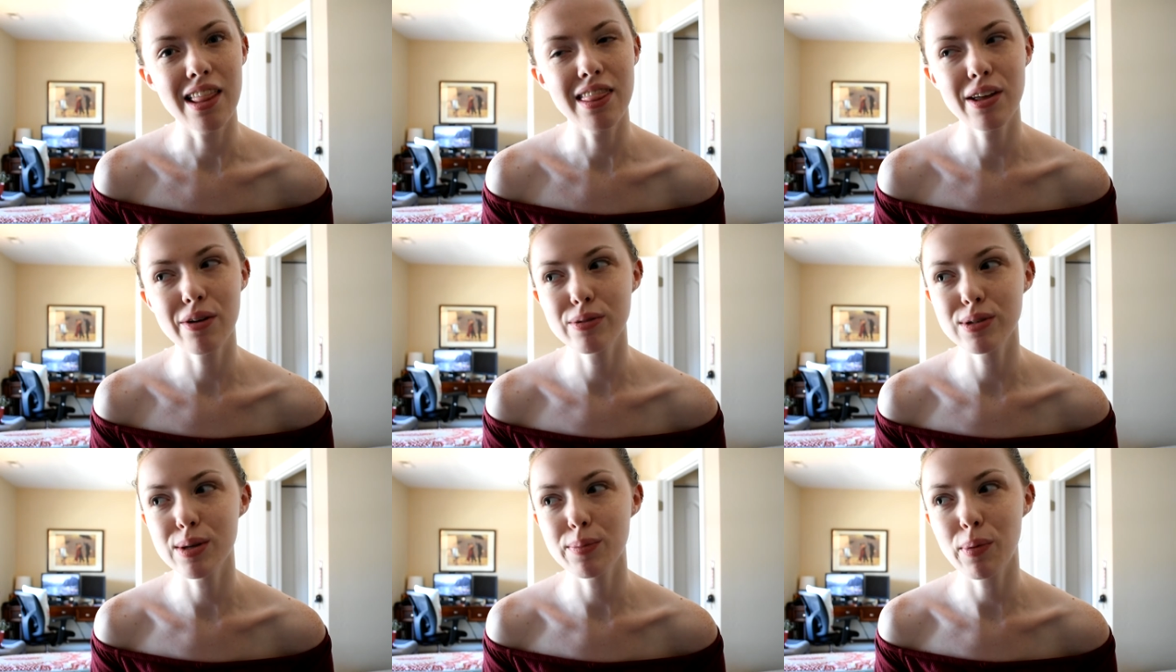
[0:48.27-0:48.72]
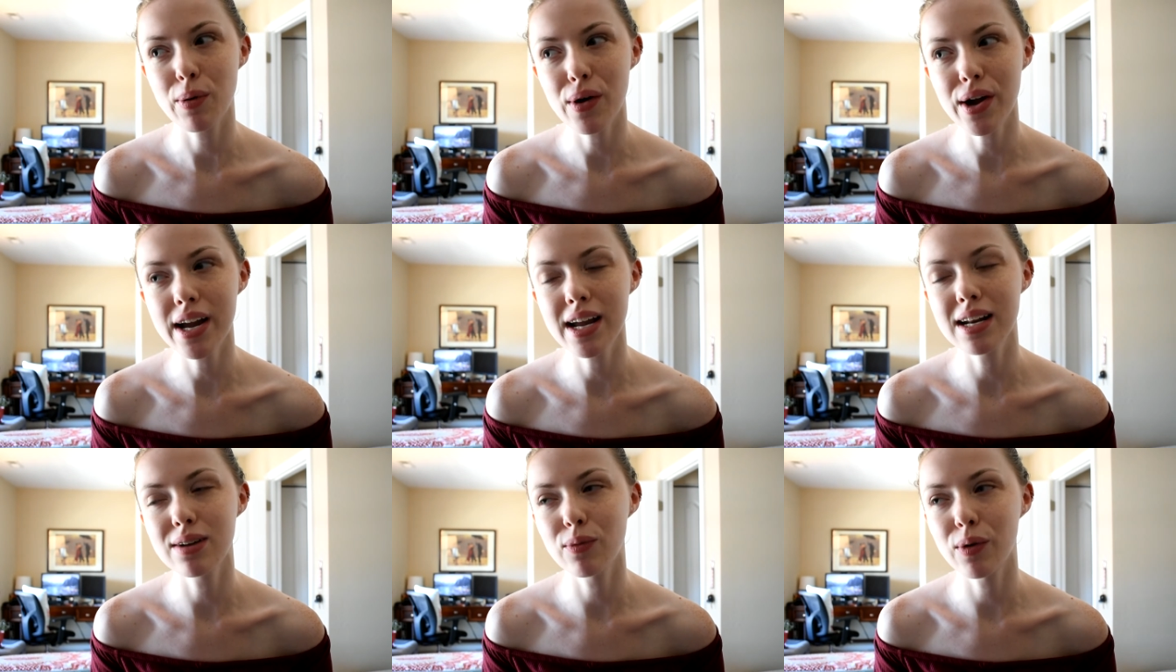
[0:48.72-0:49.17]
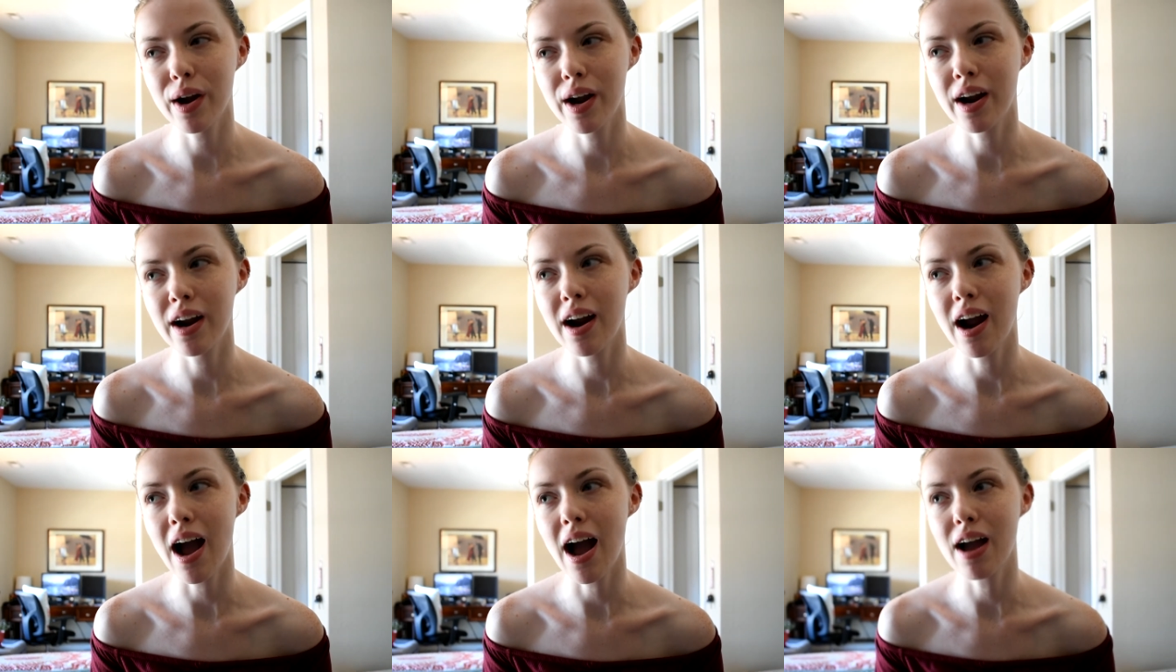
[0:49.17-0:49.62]
there was a point
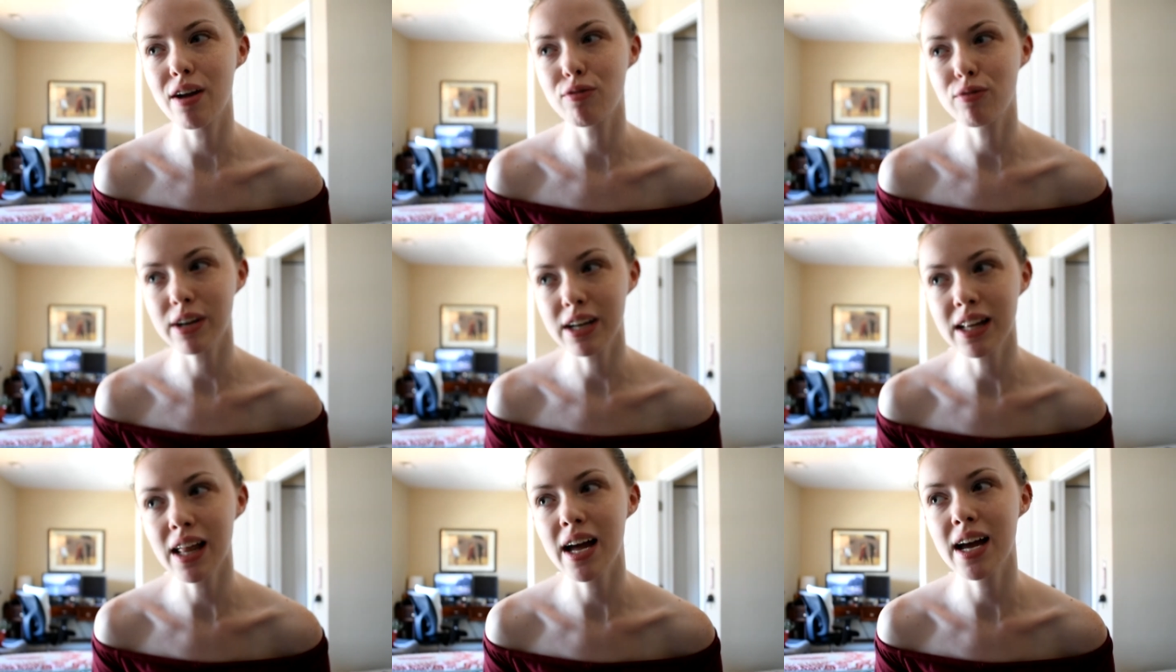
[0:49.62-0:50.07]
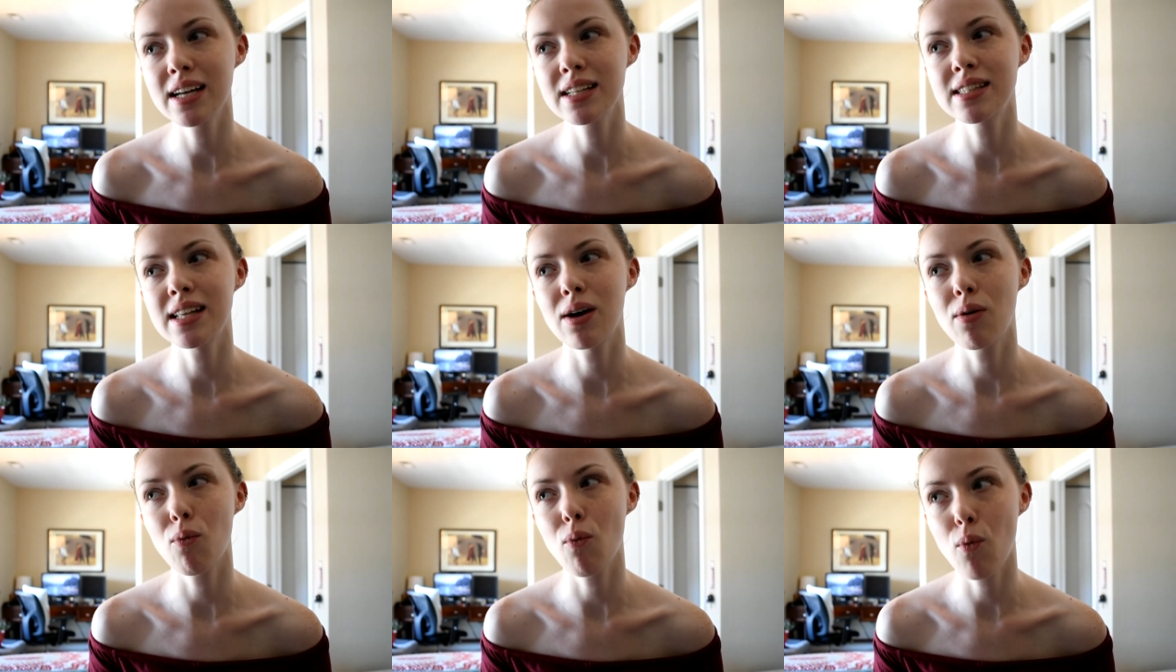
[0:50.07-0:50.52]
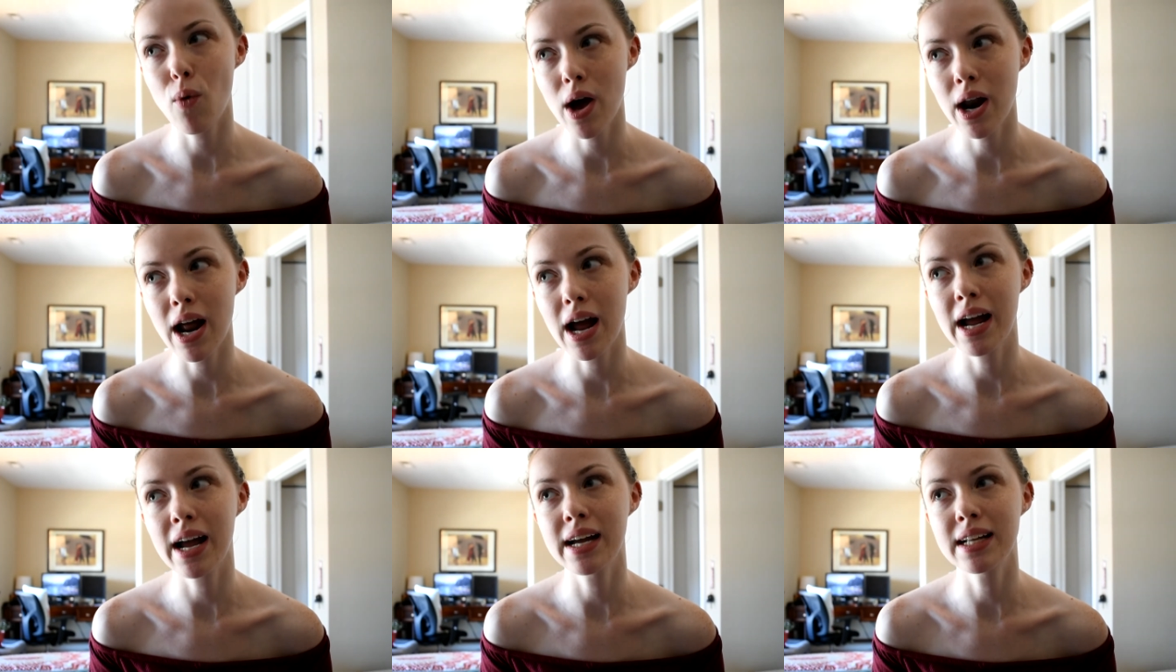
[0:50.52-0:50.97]
where I realized that what
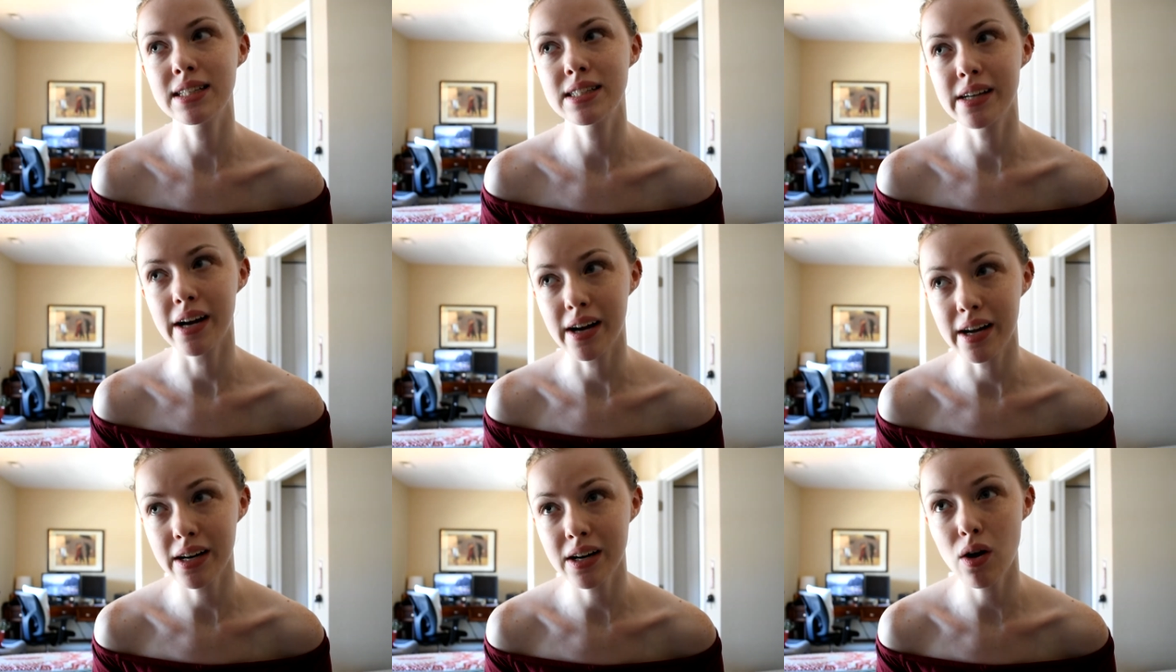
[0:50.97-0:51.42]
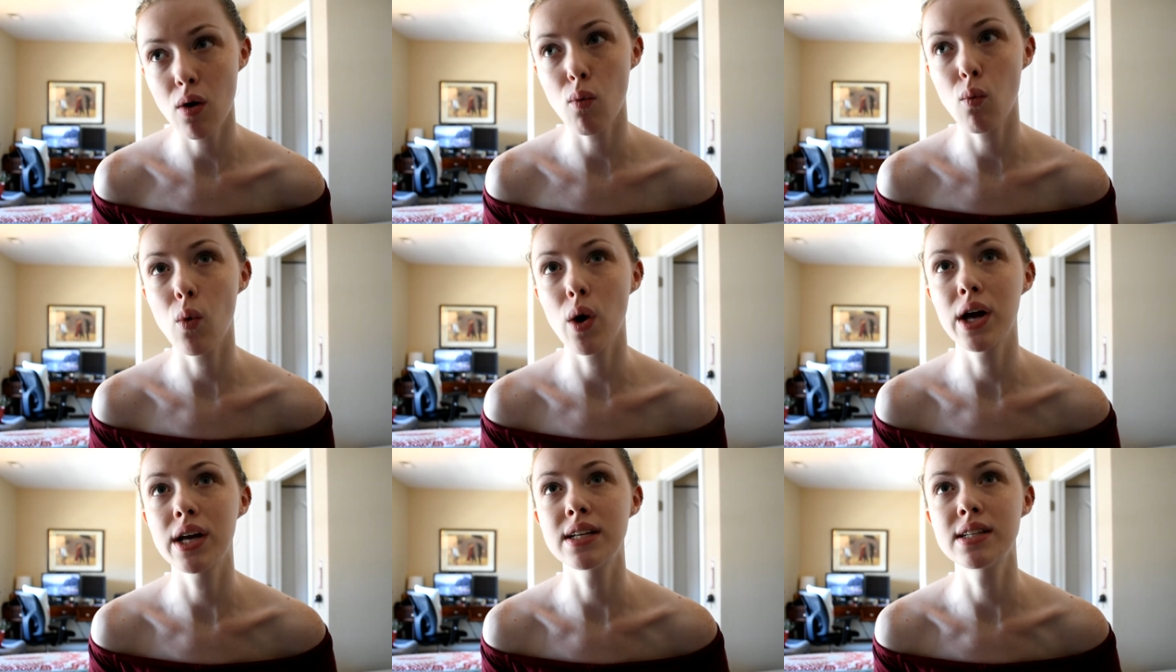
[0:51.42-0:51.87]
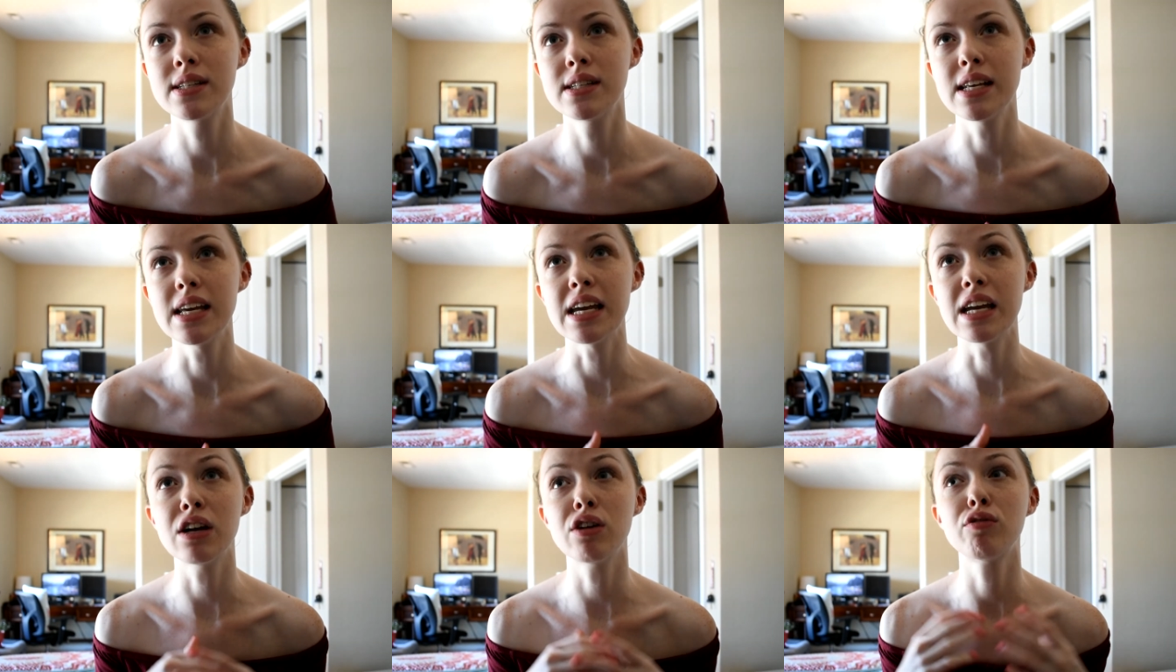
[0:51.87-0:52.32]
I had done was
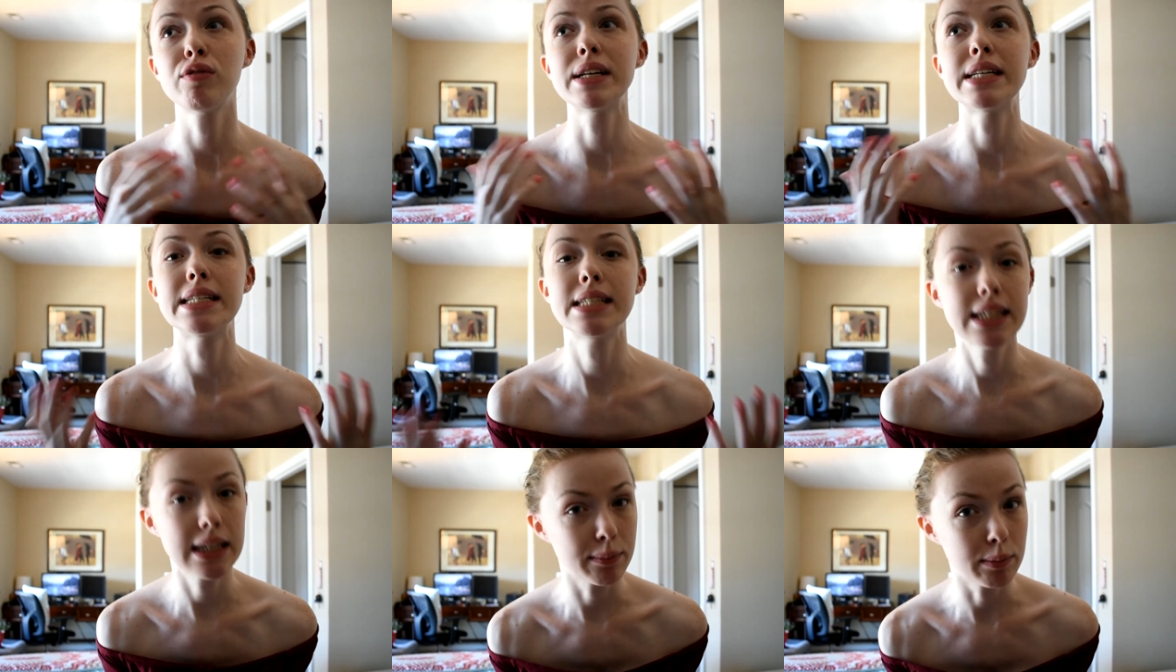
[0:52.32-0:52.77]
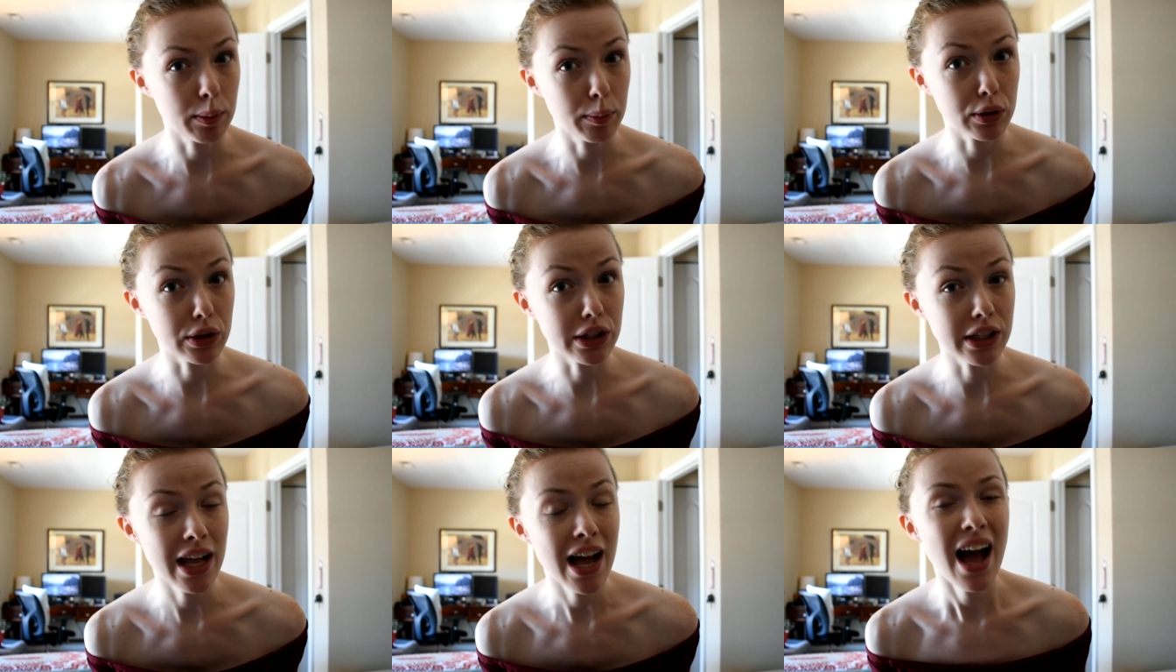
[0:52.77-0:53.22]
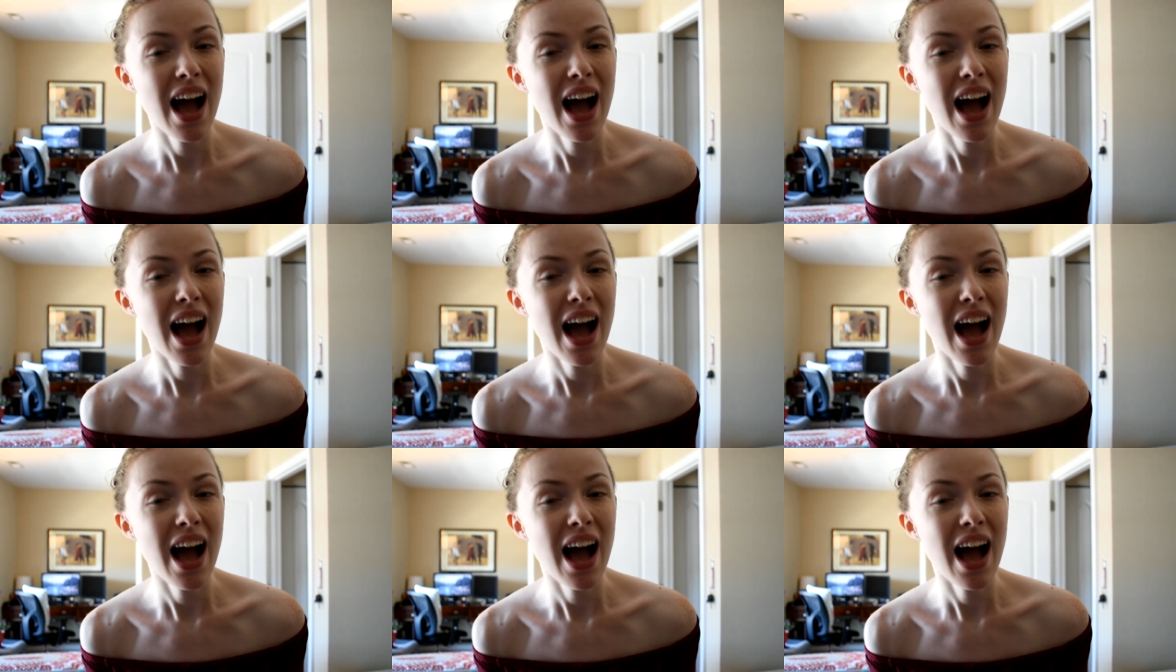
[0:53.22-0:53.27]
irredeemable.